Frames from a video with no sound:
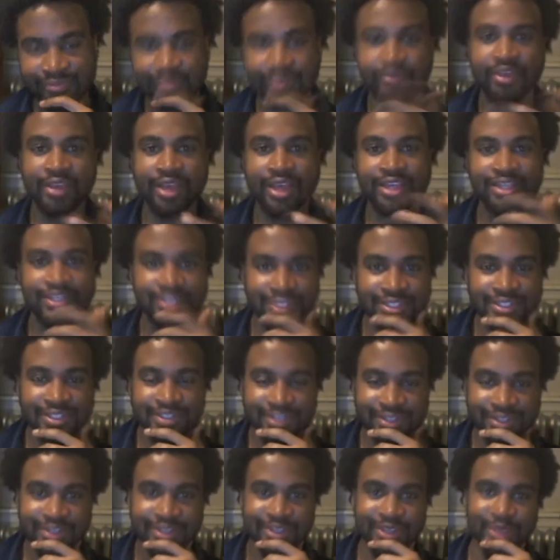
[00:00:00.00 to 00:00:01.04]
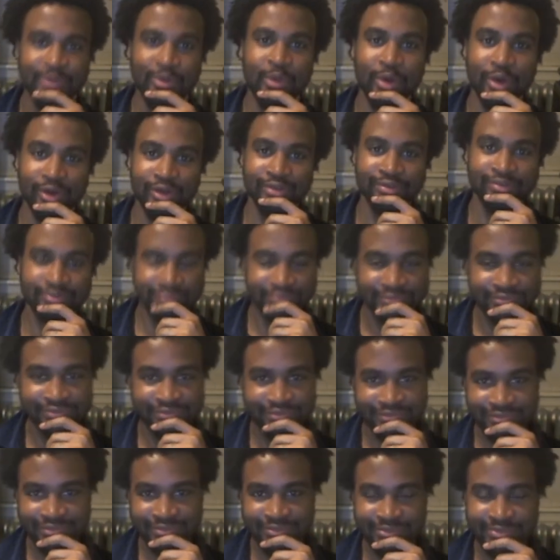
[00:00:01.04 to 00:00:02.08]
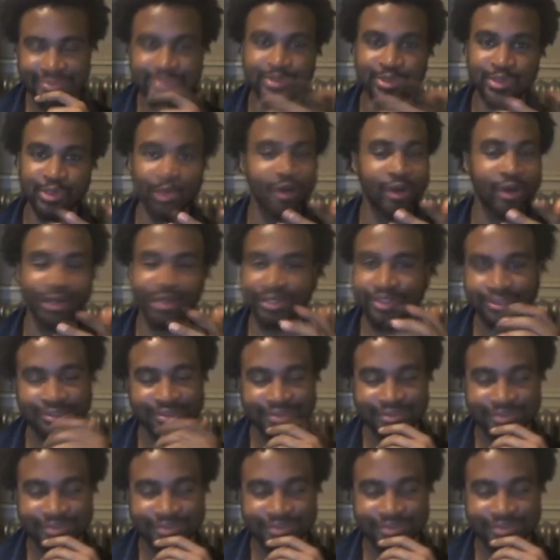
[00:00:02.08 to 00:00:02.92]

Yes, he won. Sorta.